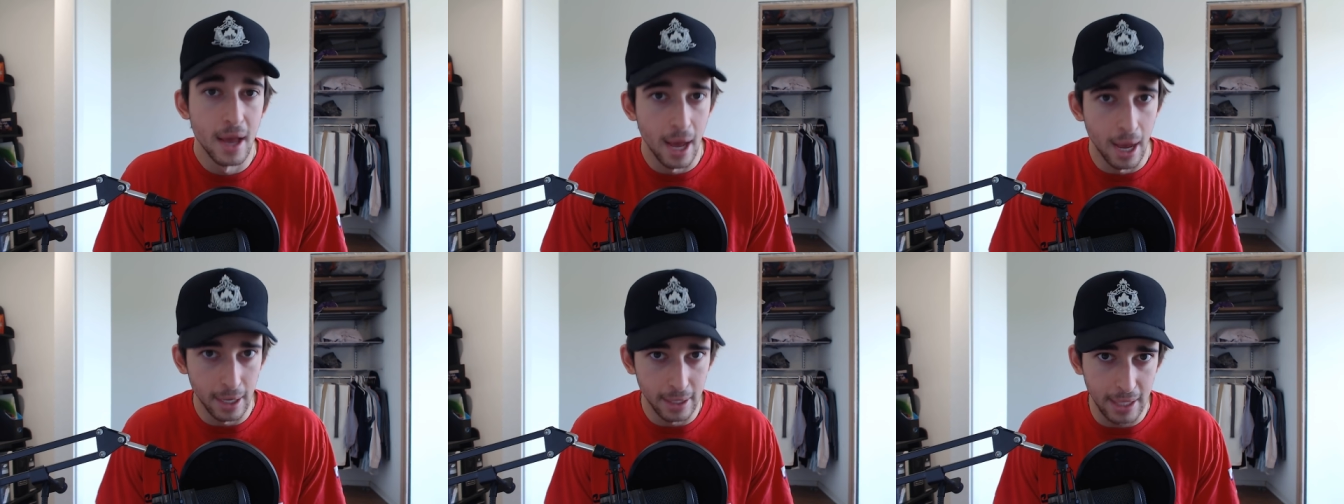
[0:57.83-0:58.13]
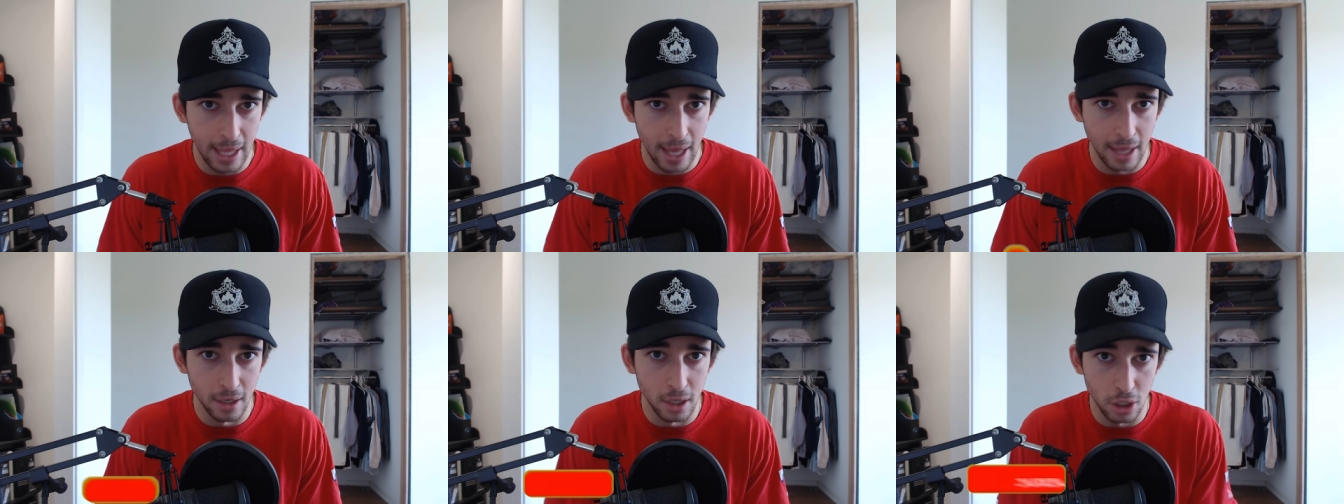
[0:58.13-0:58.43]

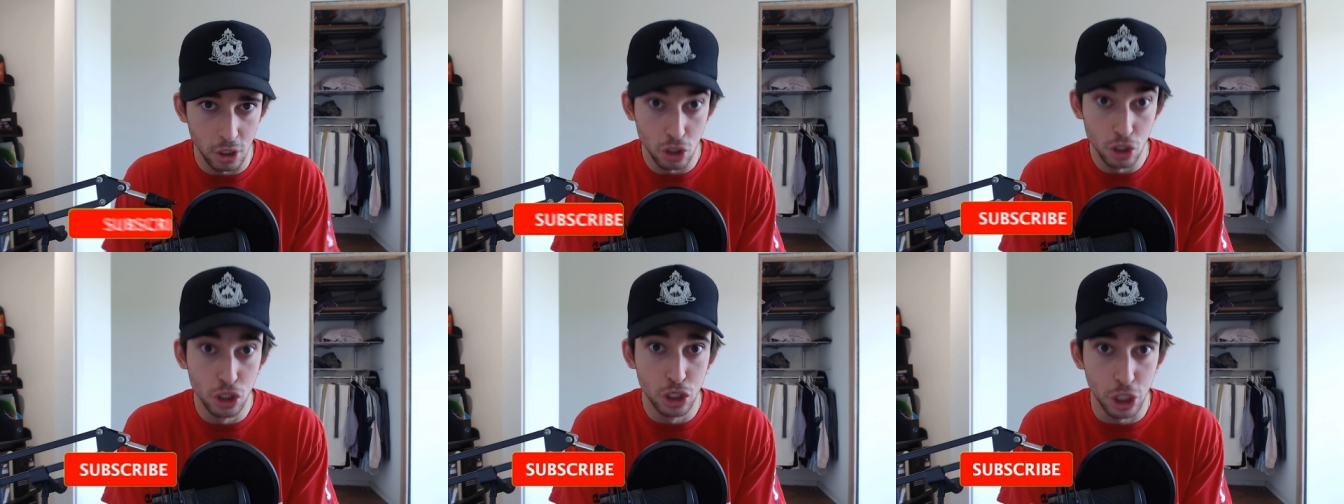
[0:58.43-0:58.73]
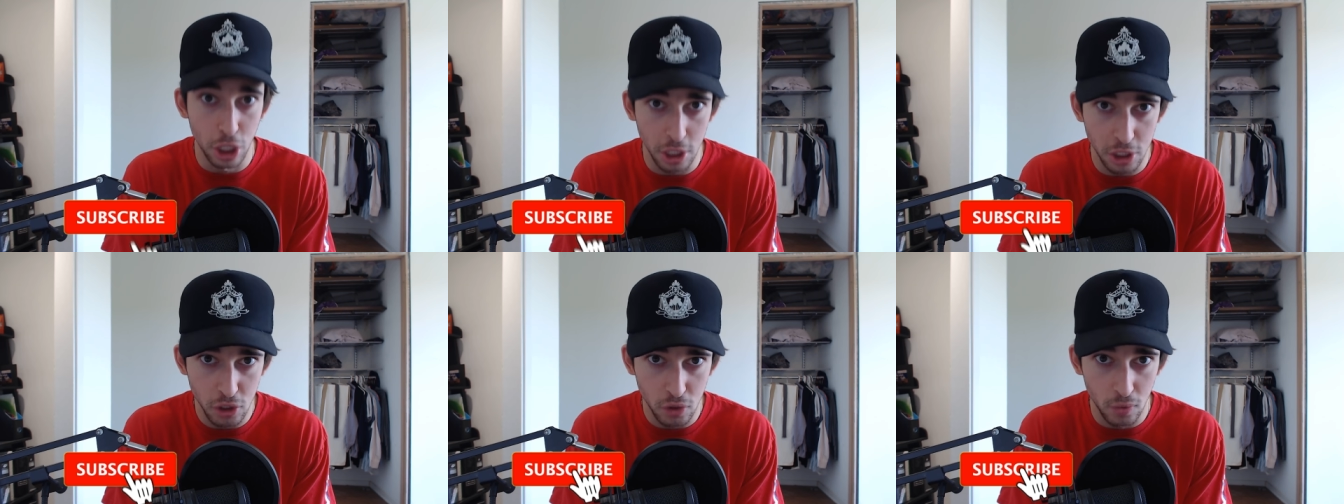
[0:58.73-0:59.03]
Again,
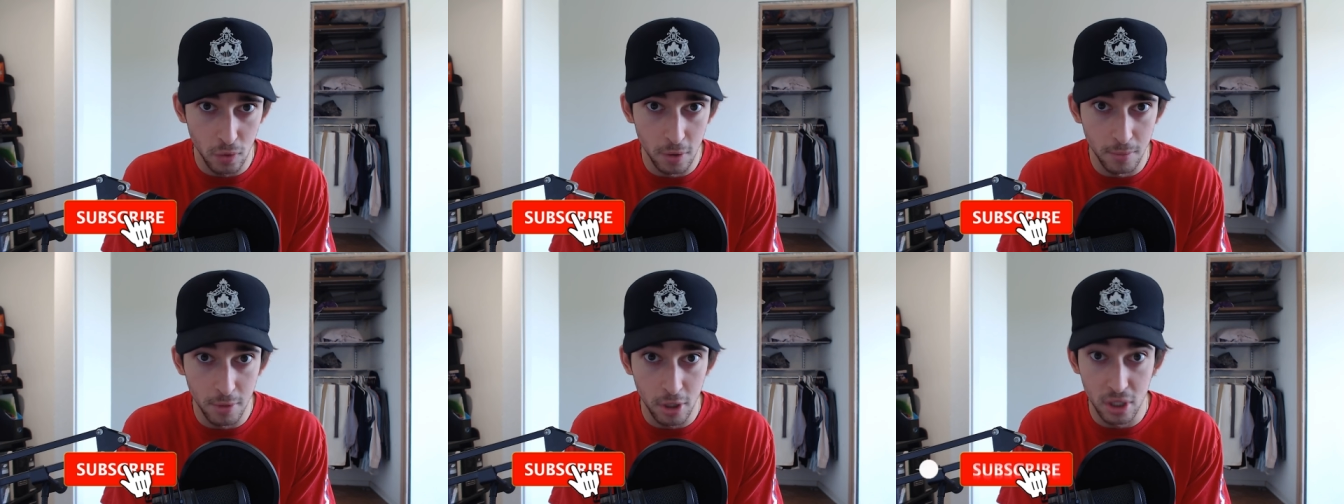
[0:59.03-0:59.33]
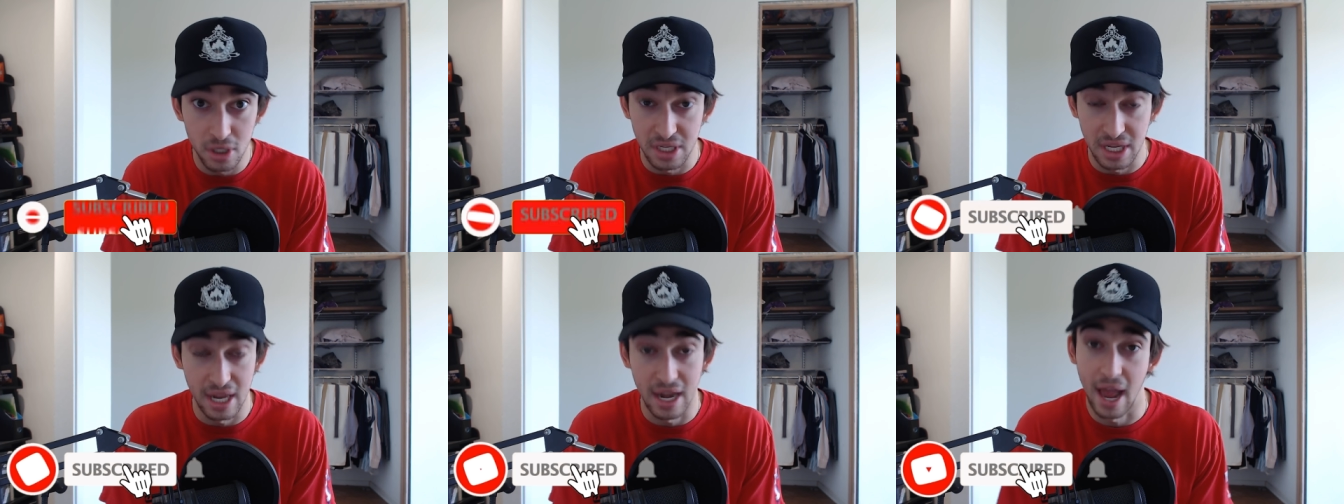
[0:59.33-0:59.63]
just
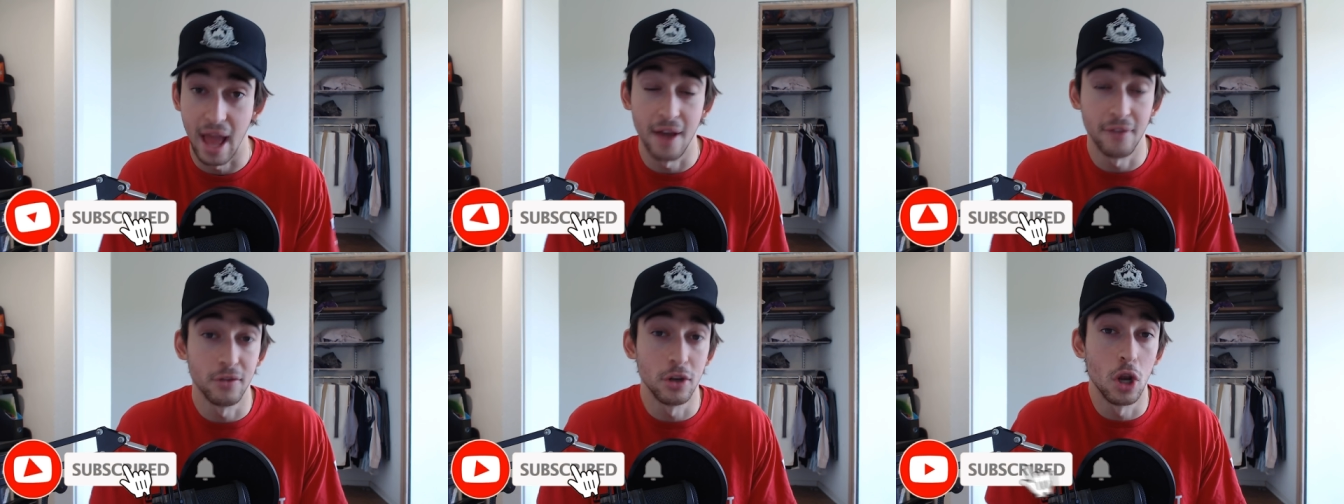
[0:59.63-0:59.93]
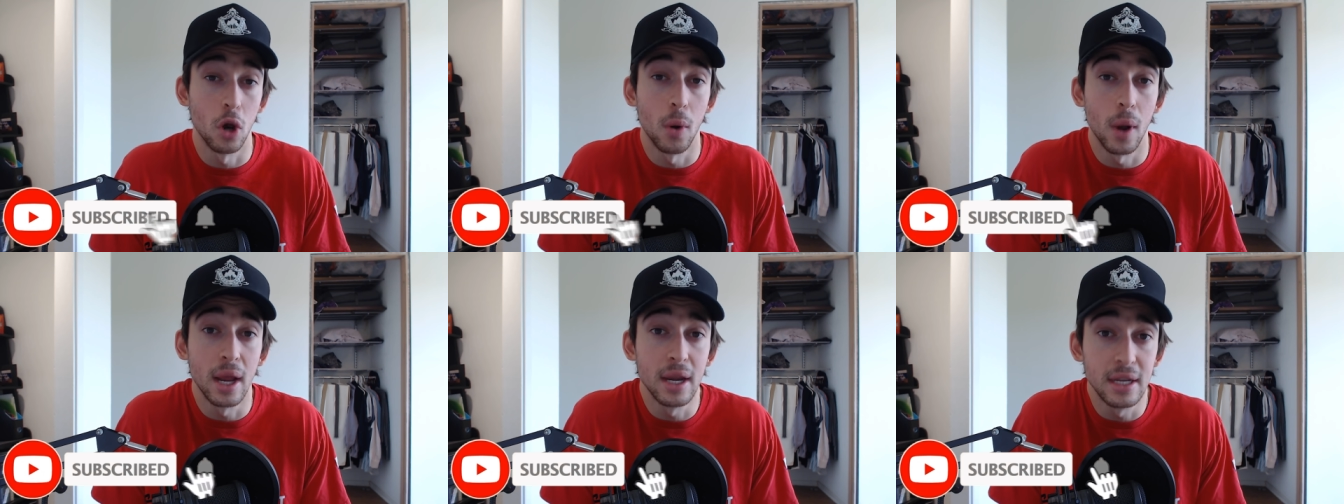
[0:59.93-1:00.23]
rumors and have
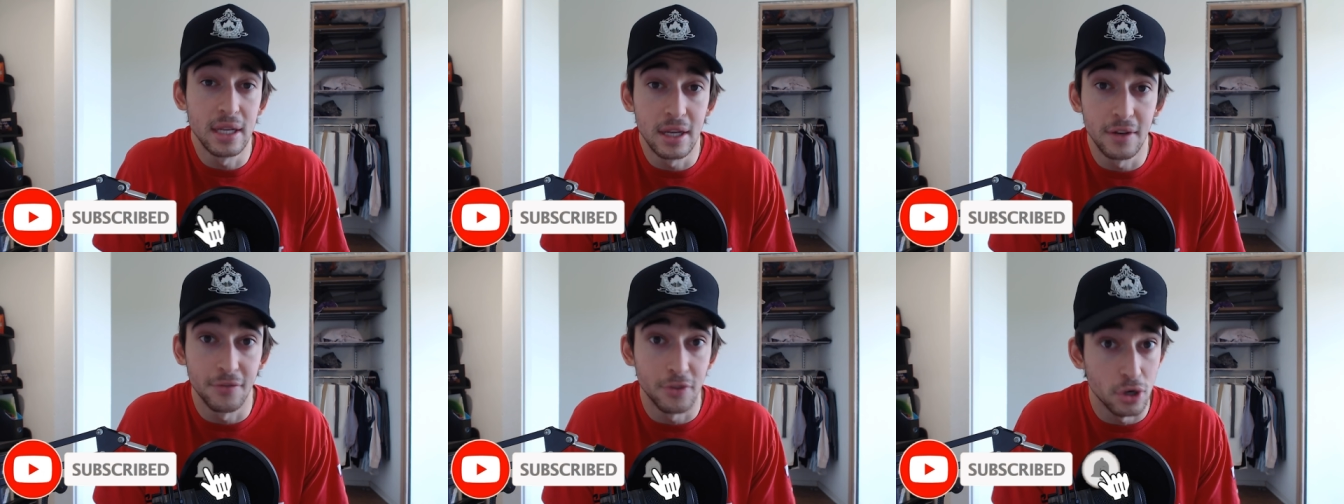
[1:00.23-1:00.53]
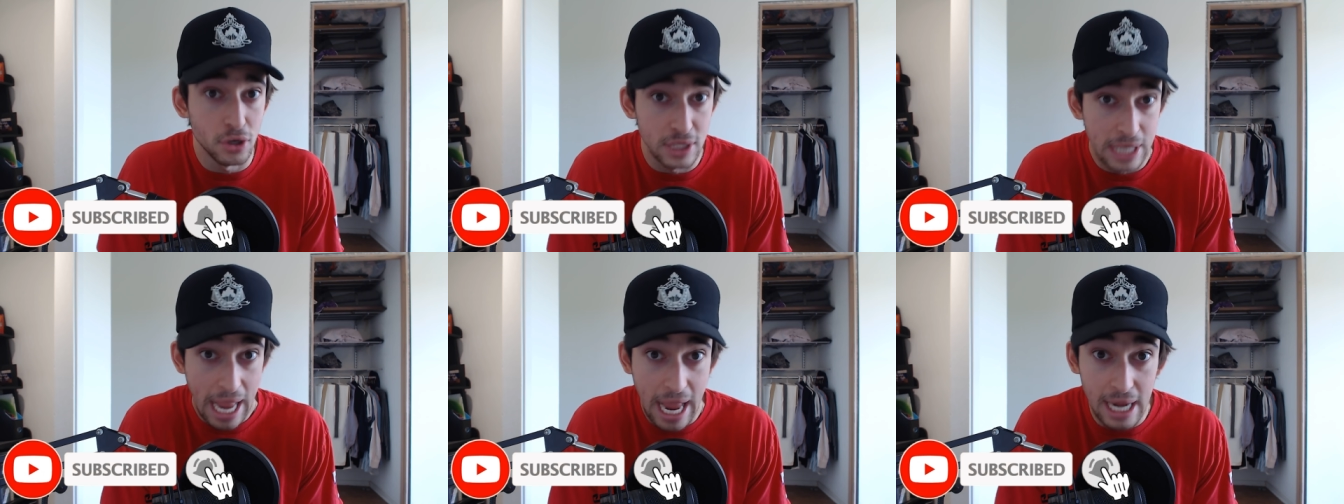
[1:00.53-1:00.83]
no idea if
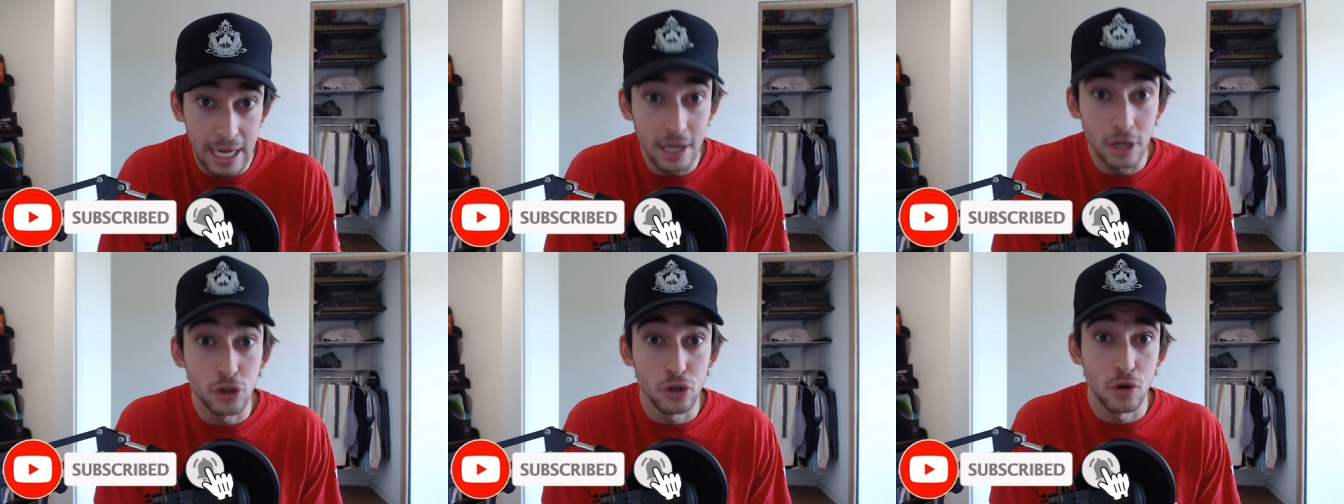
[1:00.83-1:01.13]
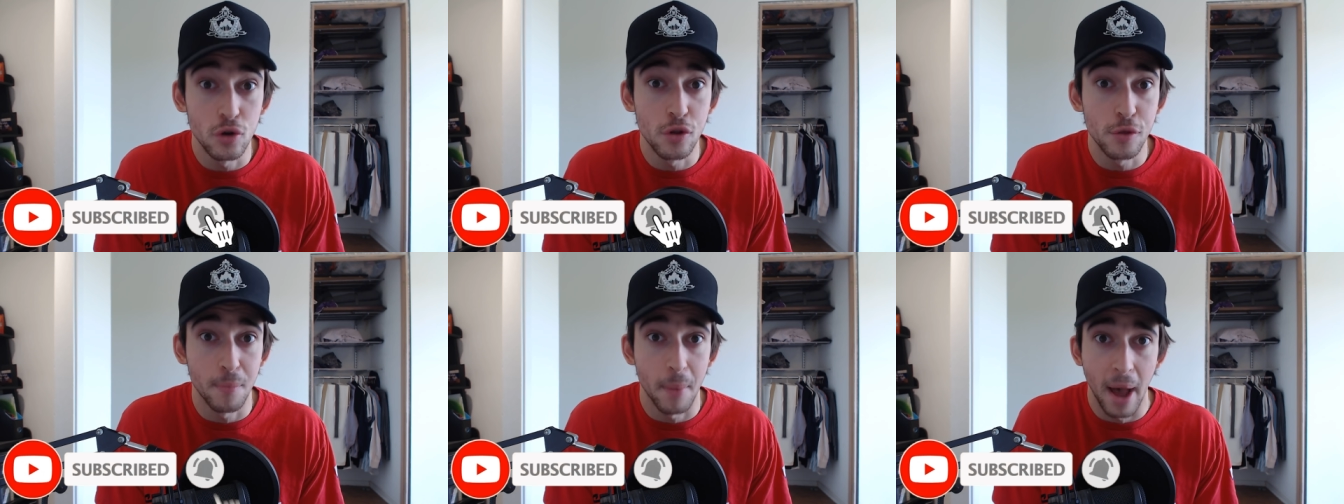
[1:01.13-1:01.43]
there's any
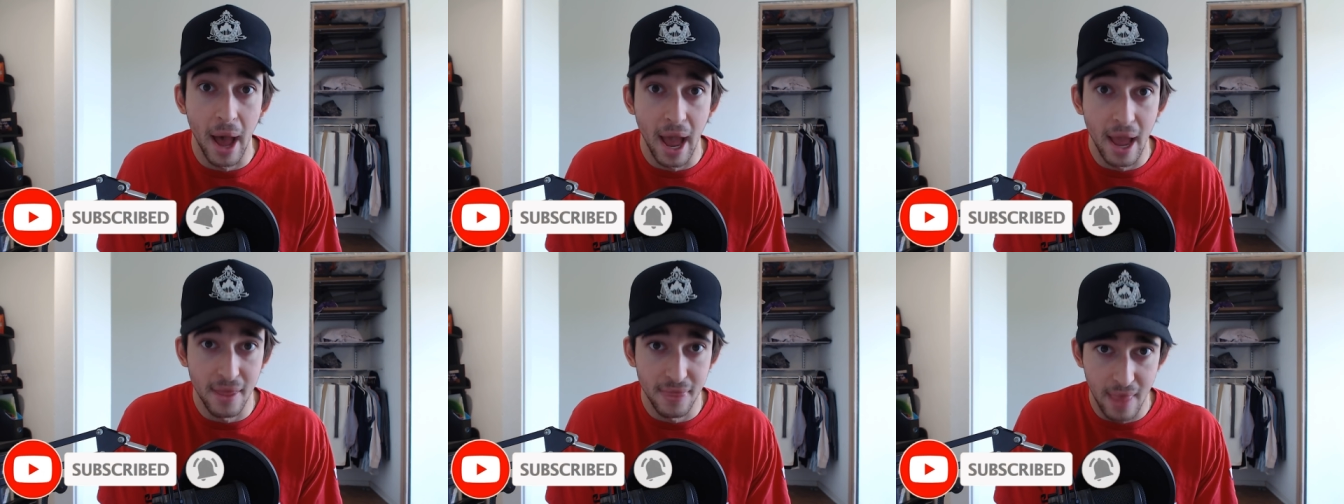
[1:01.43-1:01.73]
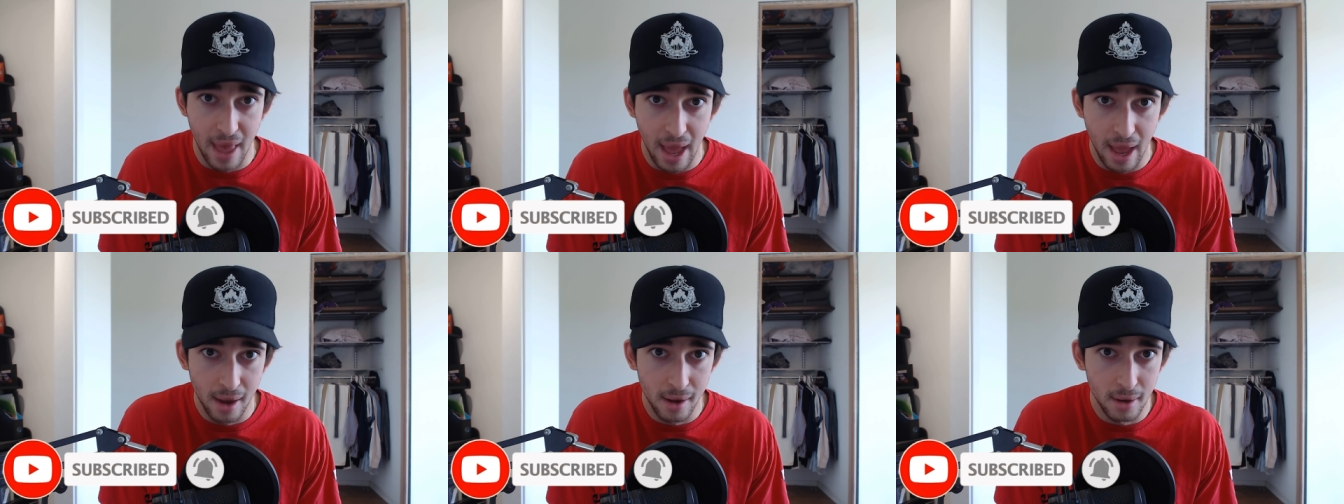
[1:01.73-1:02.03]
truth behind
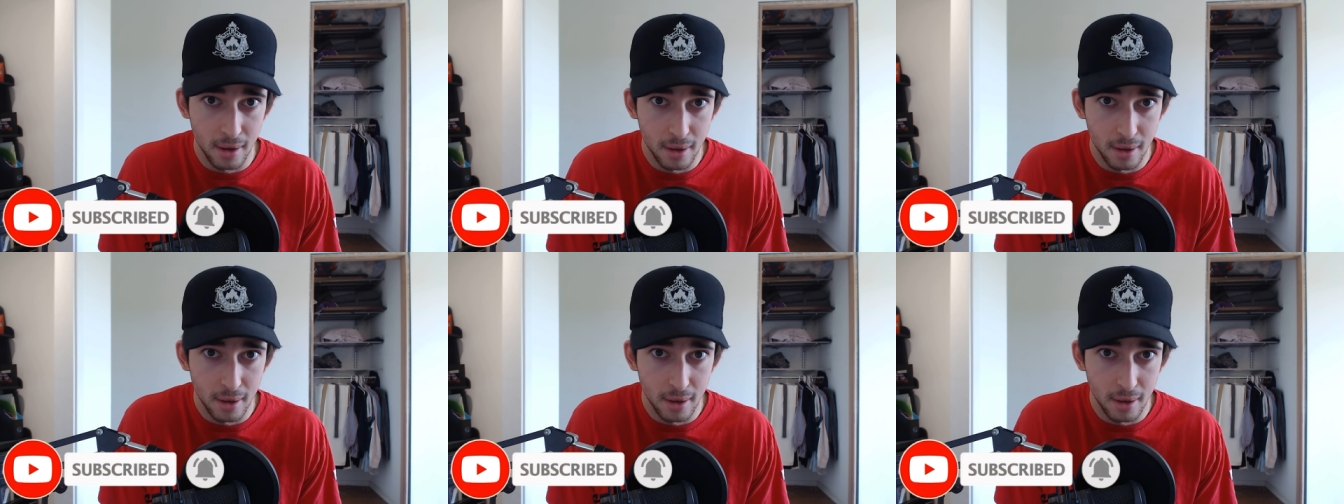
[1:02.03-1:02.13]
that.